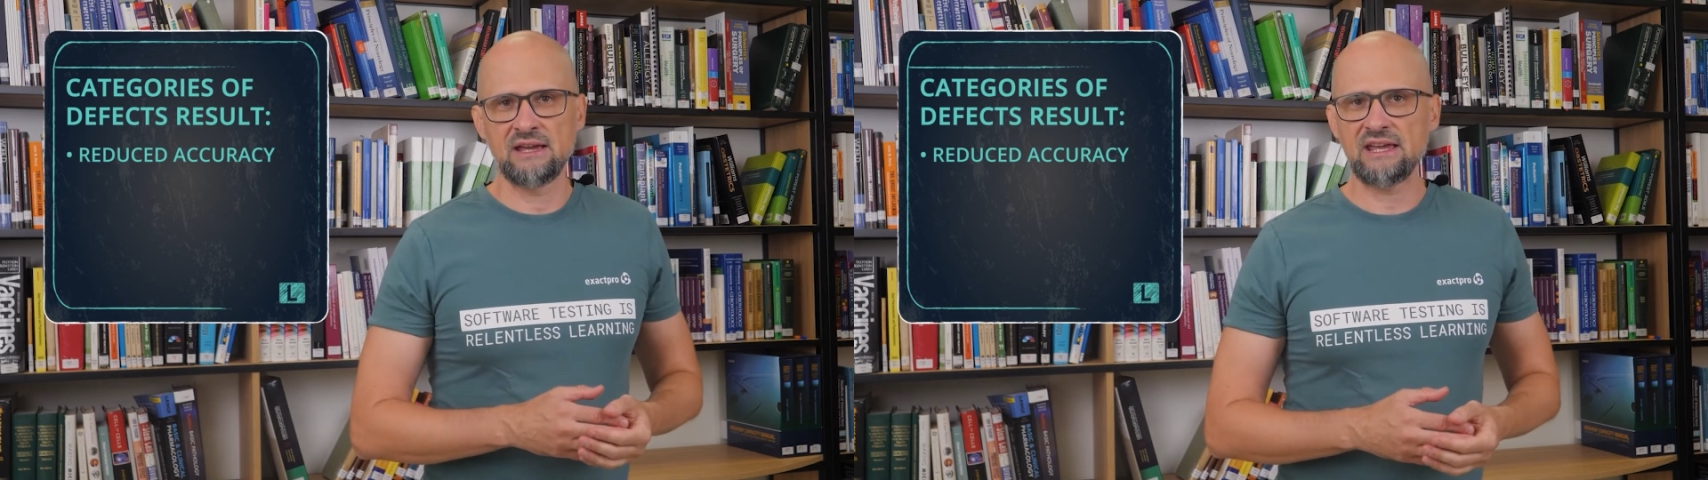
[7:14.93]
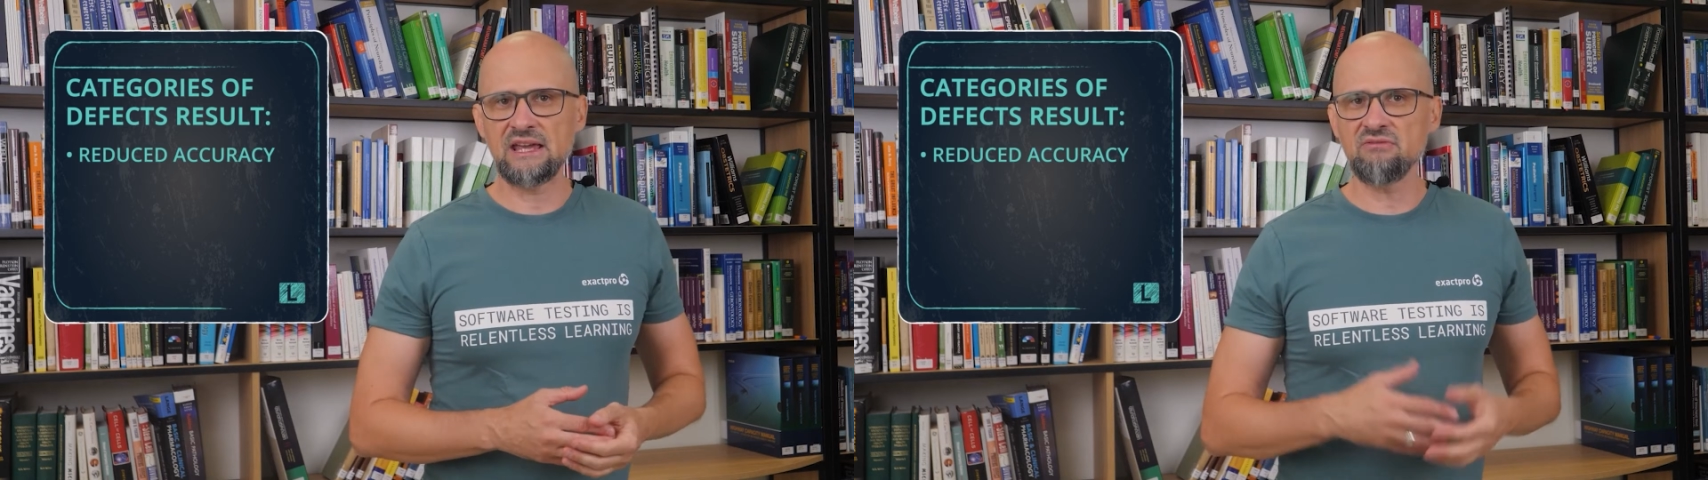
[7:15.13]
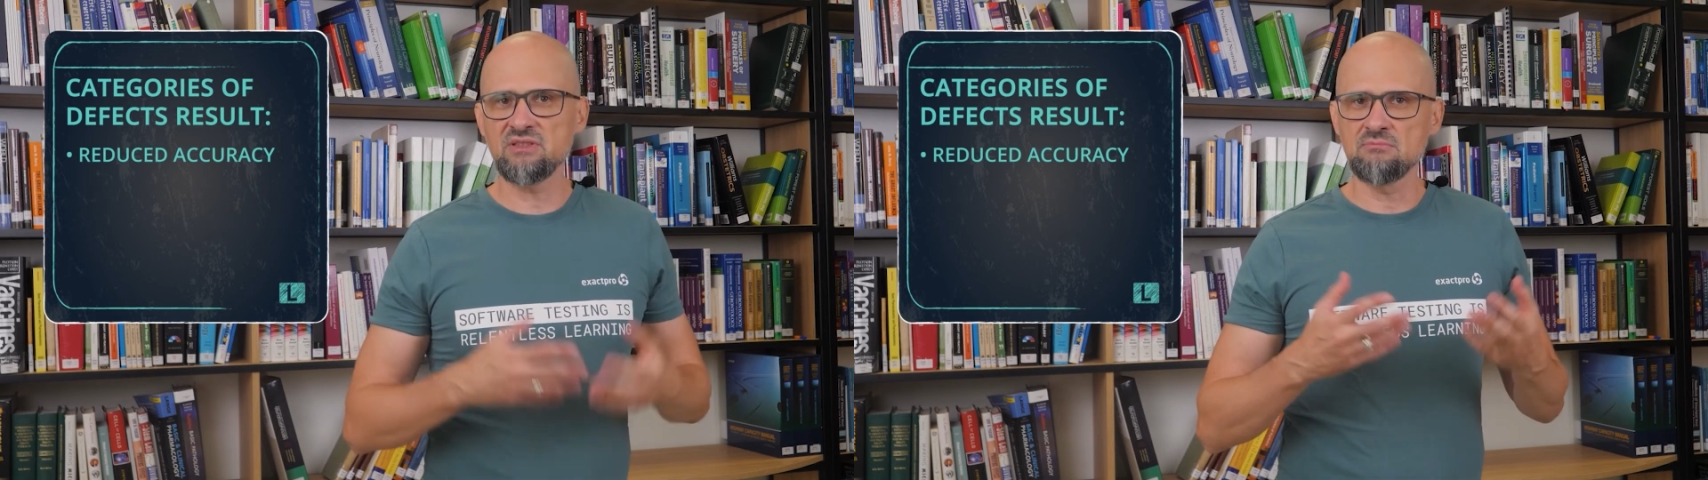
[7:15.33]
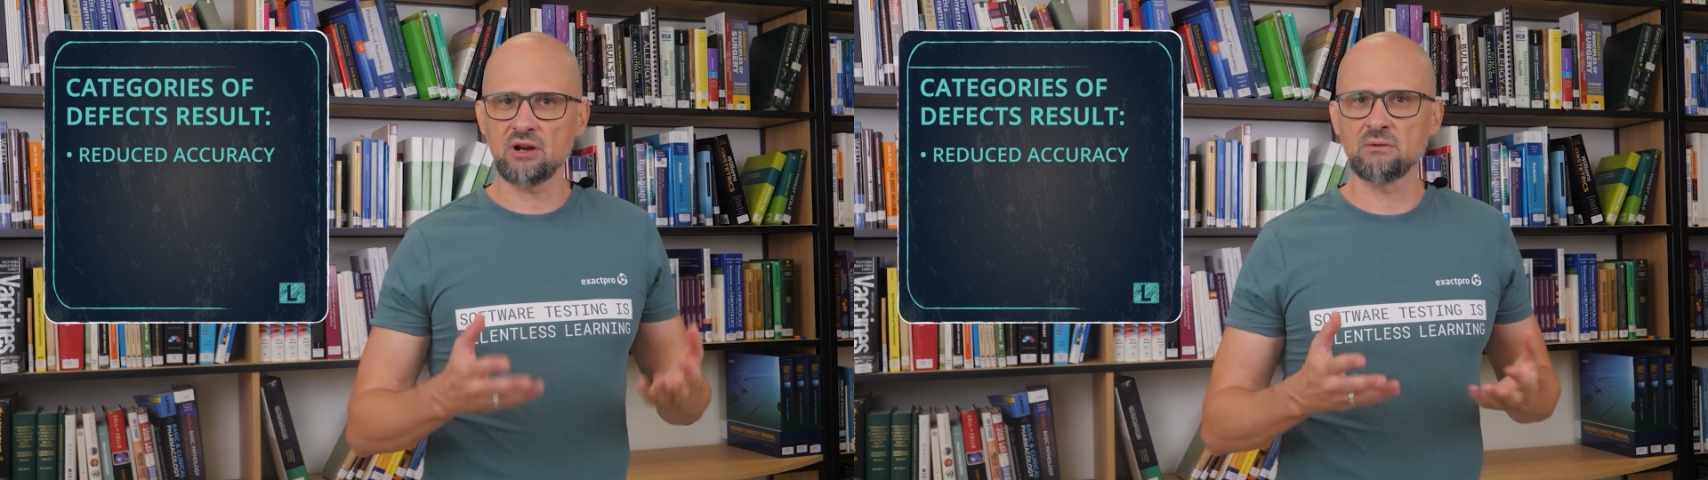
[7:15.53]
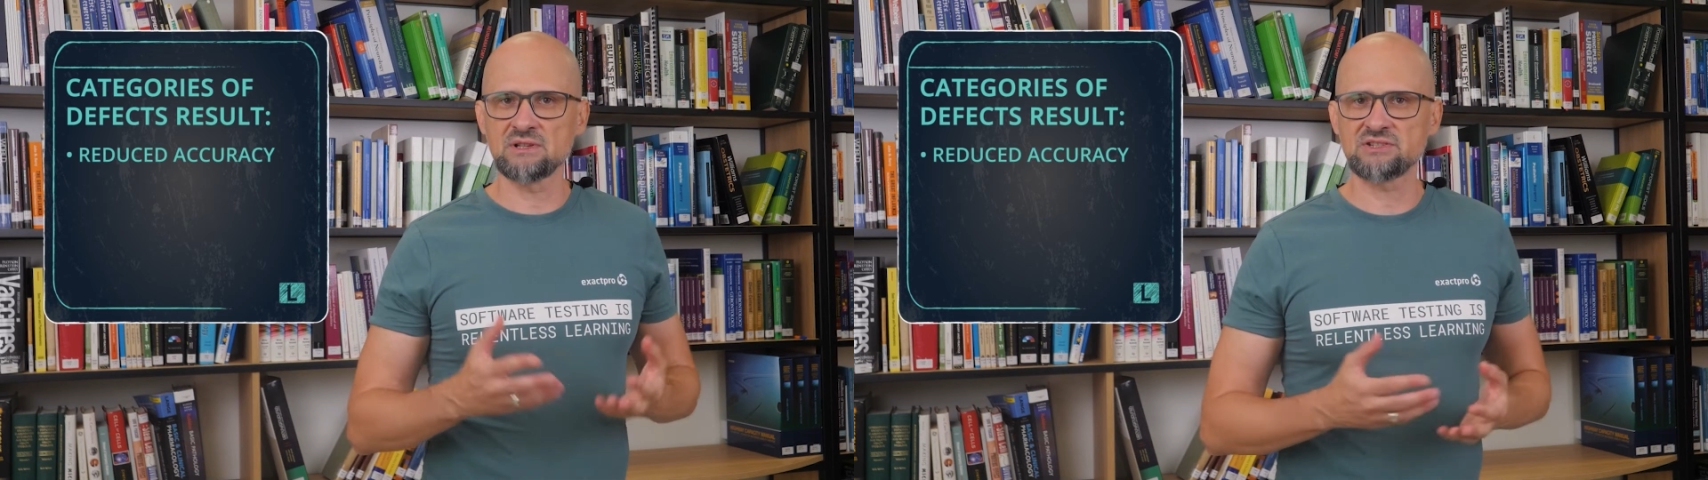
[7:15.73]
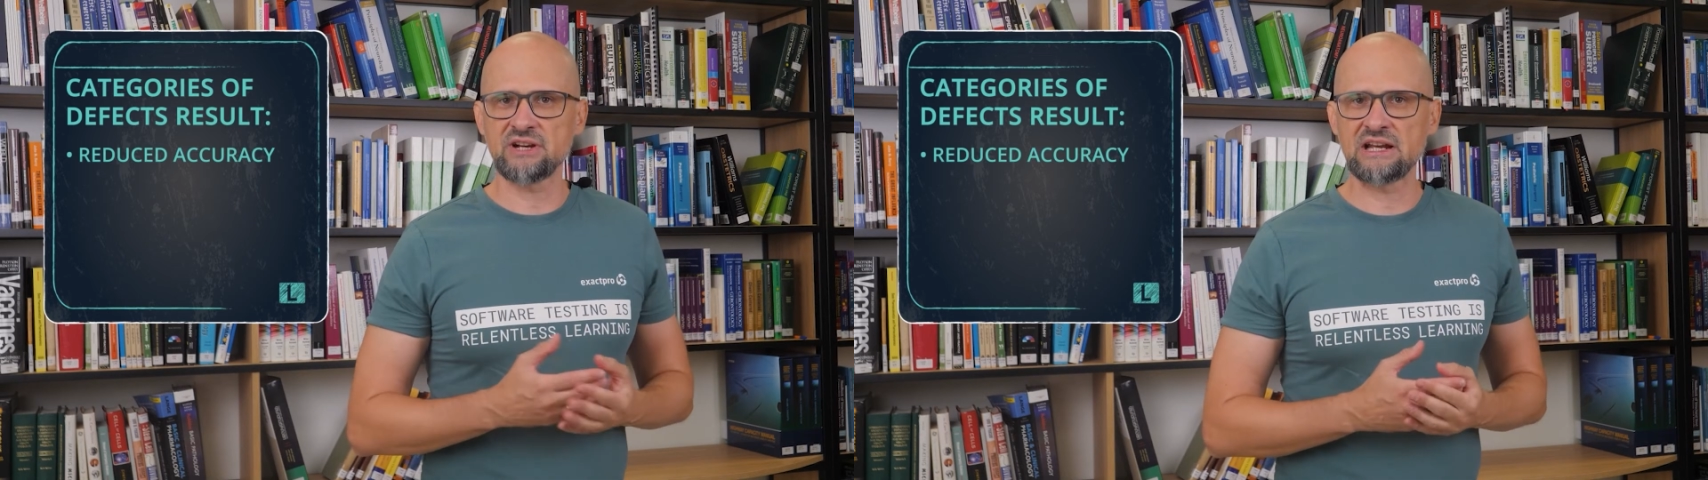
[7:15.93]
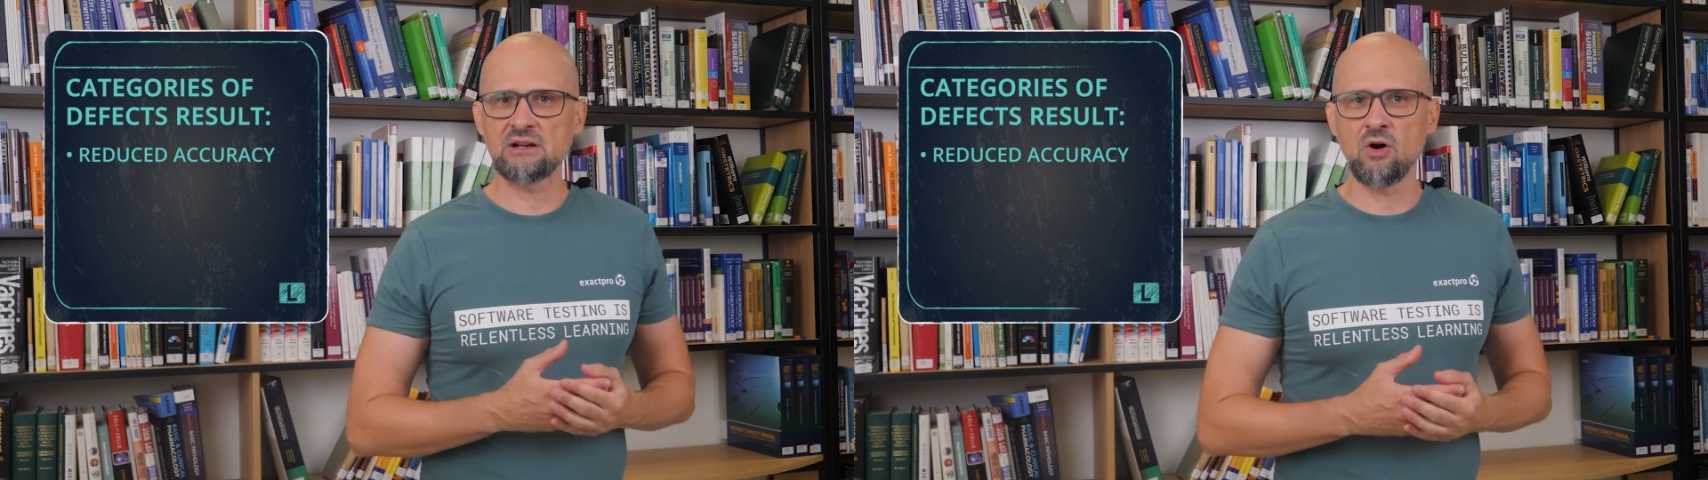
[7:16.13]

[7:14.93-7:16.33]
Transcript: if the model was trained